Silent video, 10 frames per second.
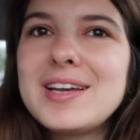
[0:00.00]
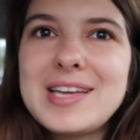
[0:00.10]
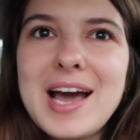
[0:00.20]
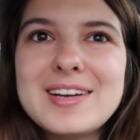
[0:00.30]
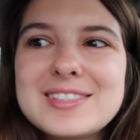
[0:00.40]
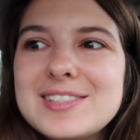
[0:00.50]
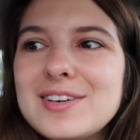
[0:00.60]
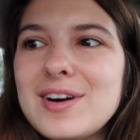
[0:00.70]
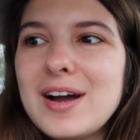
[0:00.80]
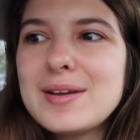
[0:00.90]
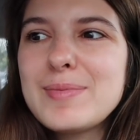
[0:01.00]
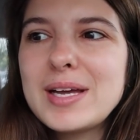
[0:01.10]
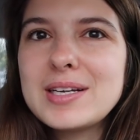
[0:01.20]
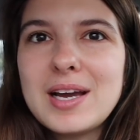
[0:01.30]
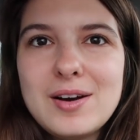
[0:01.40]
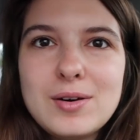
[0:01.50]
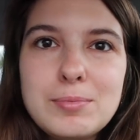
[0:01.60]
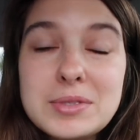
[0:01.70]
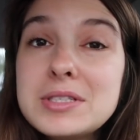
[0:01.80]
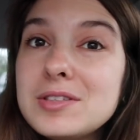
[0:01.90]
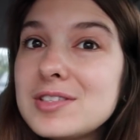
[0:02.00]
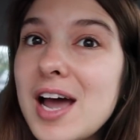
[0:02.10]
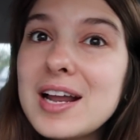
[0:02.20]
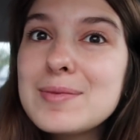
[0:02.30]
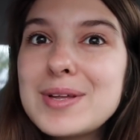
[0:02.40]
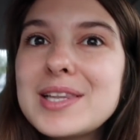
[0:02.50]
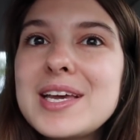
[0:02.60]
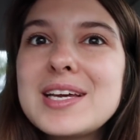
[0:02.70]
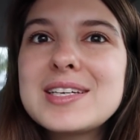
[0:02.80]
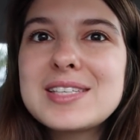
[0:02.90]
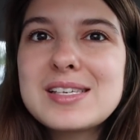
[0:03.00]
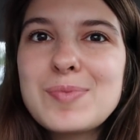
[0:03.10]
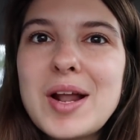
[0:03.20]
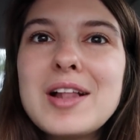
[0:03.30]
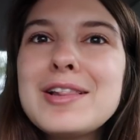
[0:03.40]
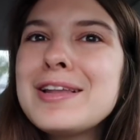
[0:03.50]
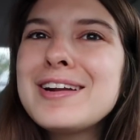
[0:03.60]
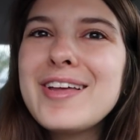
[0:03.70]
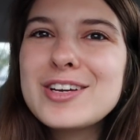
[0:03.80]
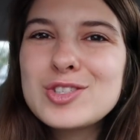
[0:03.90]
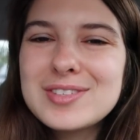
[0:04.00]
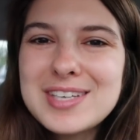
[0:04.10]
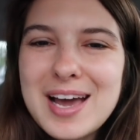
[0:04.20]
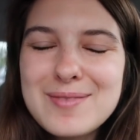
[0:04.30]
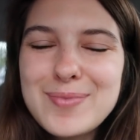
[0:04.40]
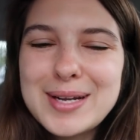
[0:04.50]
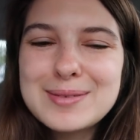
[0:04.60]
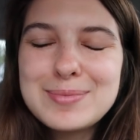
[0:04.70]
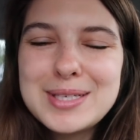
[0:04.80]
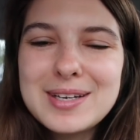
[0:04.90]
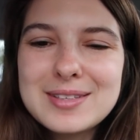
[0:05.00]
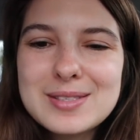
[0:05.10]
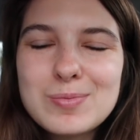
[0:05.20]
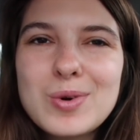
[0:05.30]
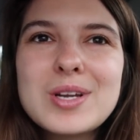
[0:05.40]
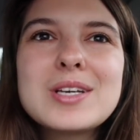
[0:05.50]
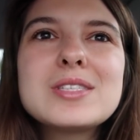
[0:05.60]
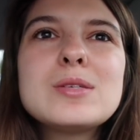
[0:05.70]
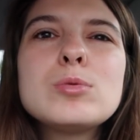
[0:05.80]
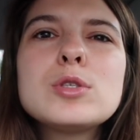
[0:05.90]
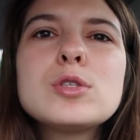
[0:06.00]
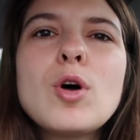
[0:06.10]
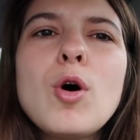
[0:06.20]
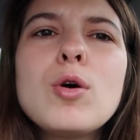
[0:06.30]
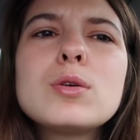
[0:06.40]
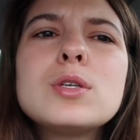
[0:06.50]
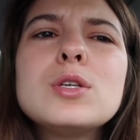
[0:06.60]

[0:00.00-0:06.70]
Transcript: Yeah, so I'm heading out. I'm a little tiny bit late because I spent a little extra time petting Peanut this morning because he was so